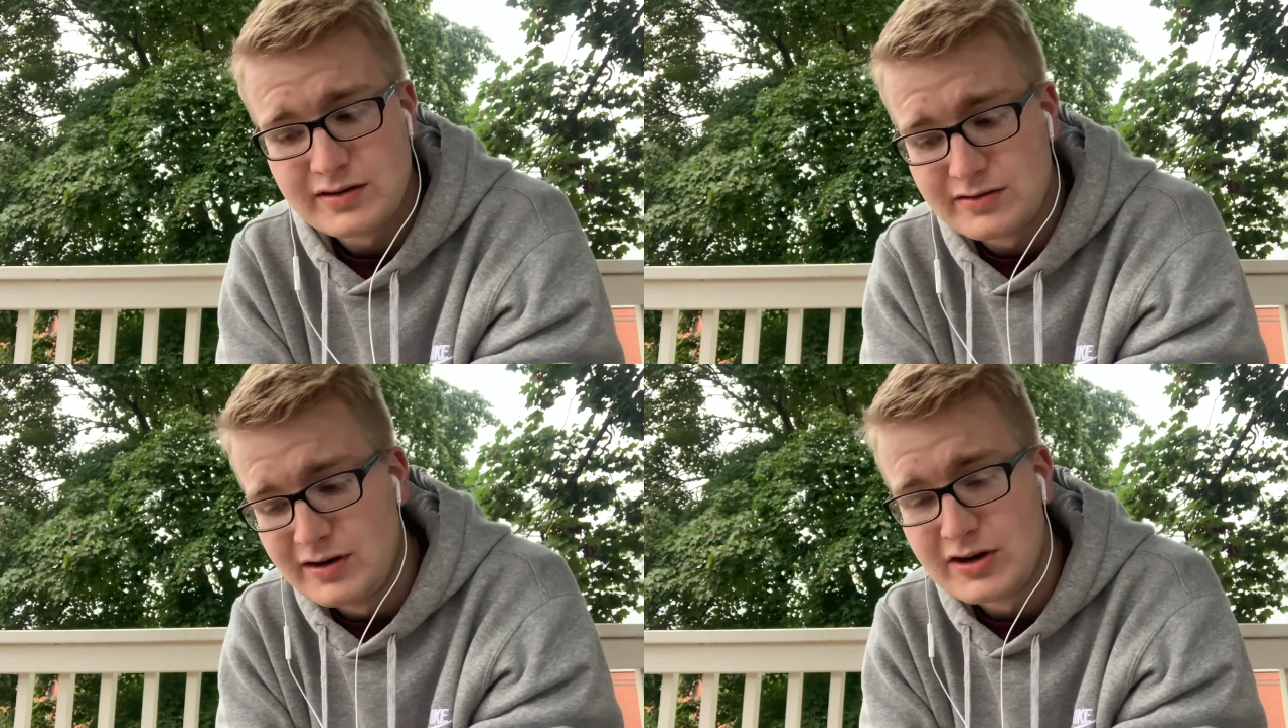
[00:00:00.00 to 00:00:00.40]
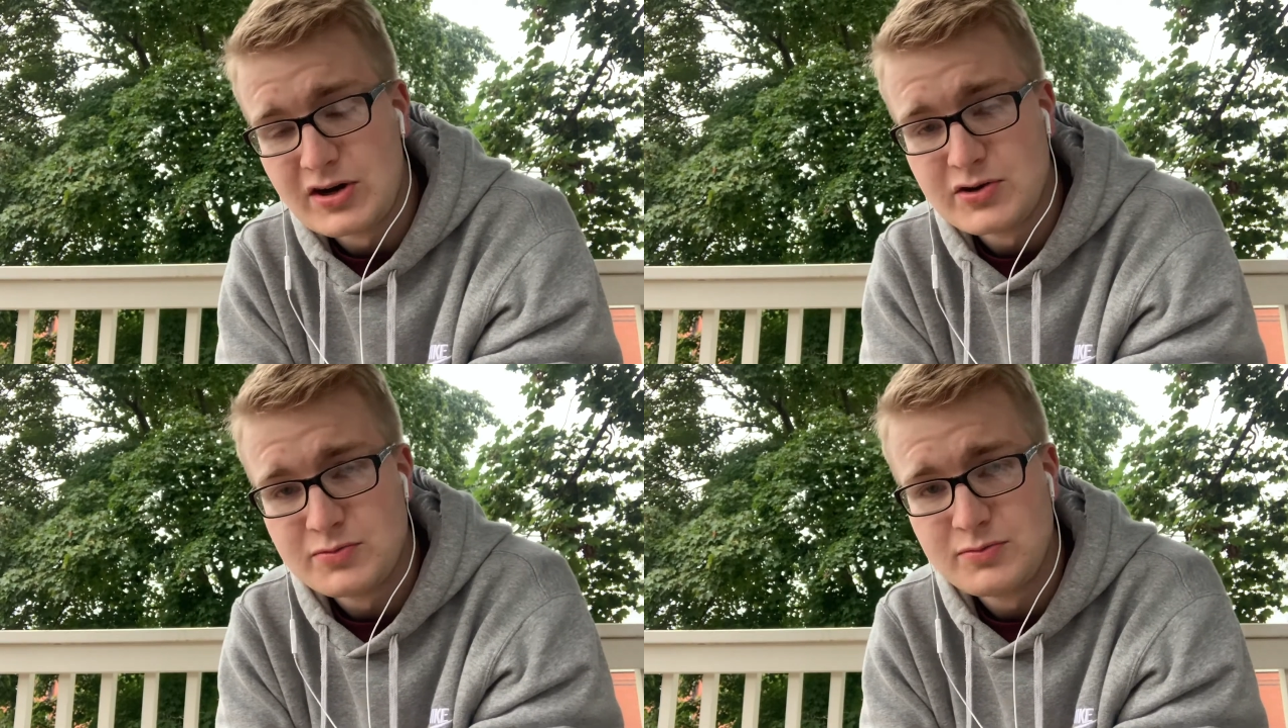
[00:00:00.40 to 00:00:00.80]
I'm
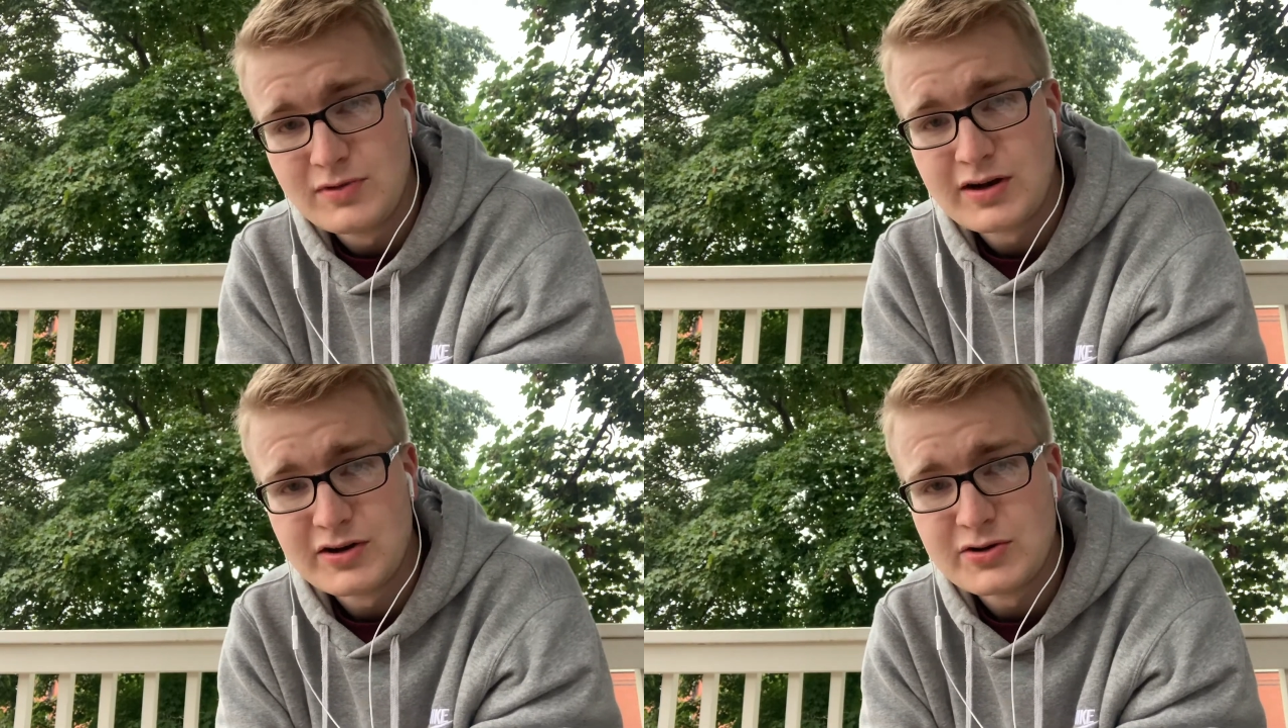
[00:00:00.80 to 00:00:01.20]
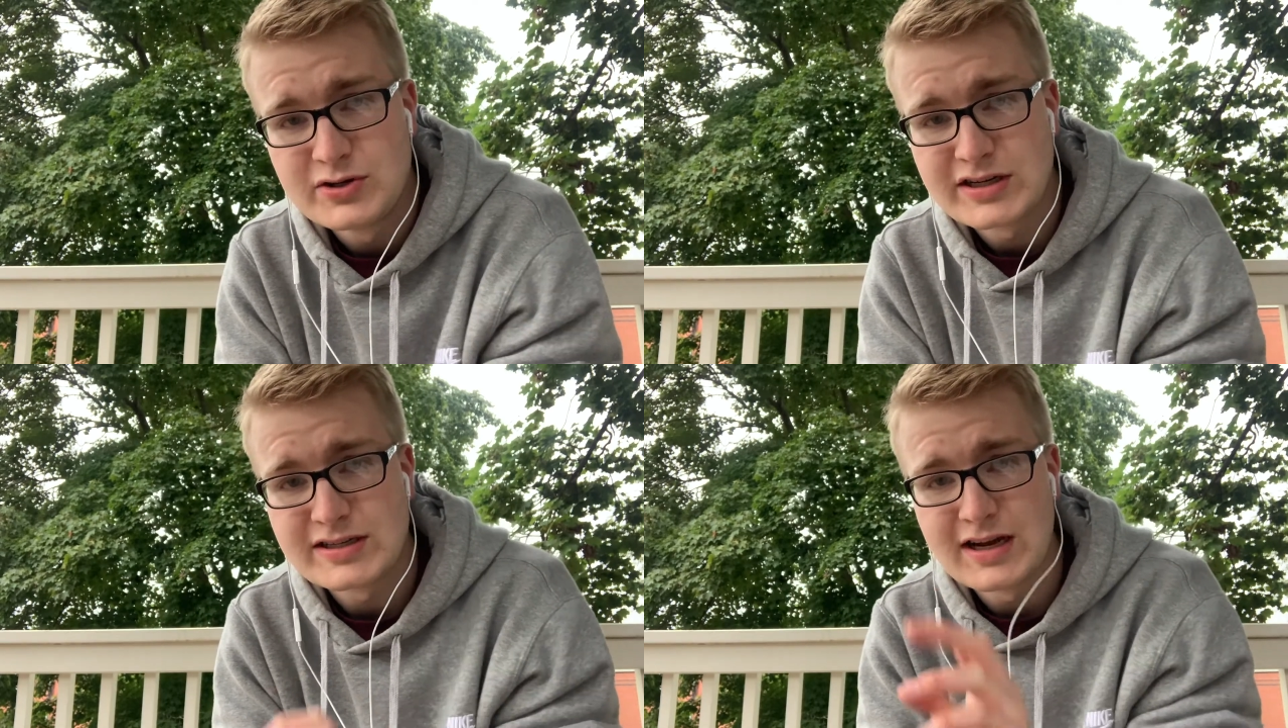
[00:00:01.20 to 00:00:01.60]
gonna do
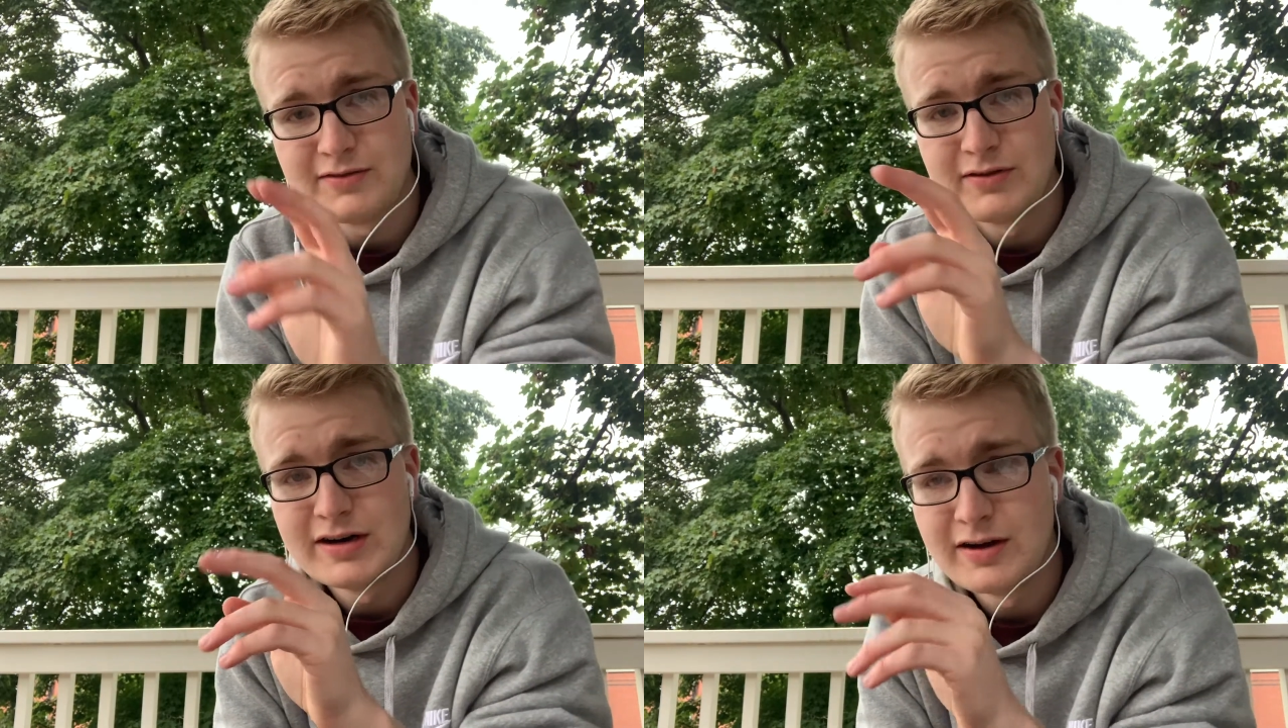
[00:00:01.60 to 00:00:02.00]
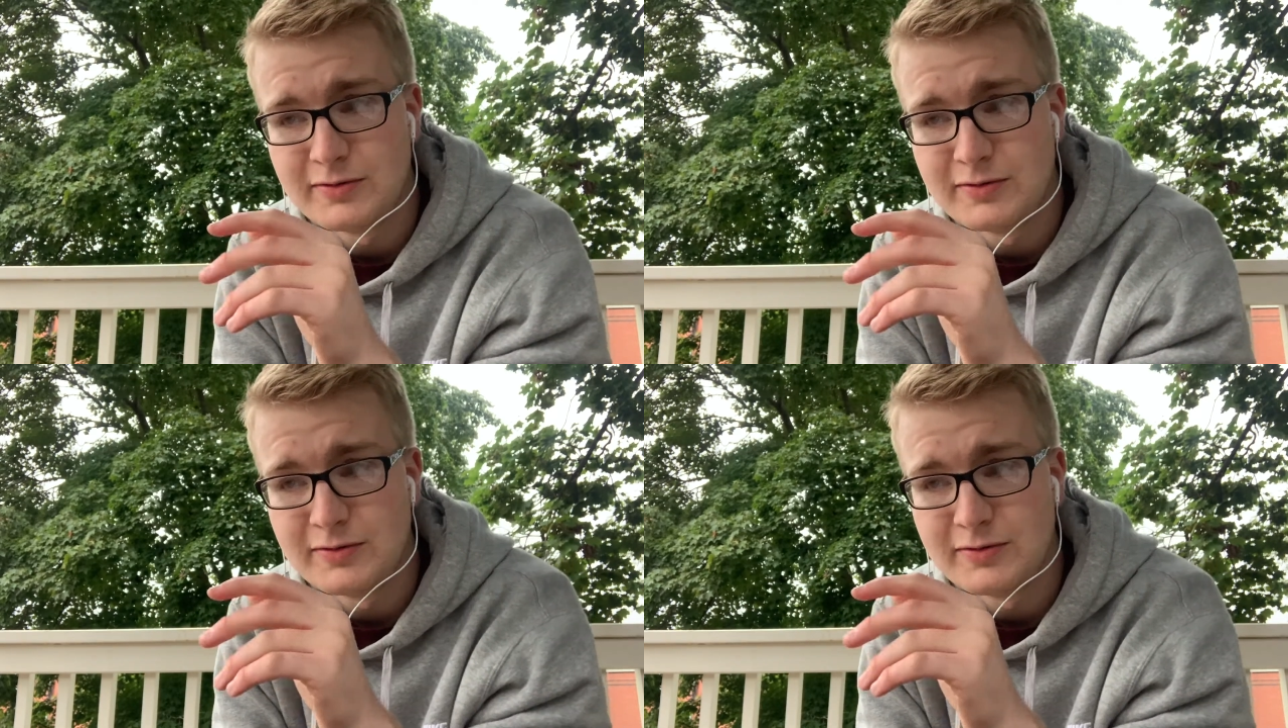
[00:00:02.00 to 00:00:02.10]
just that right now.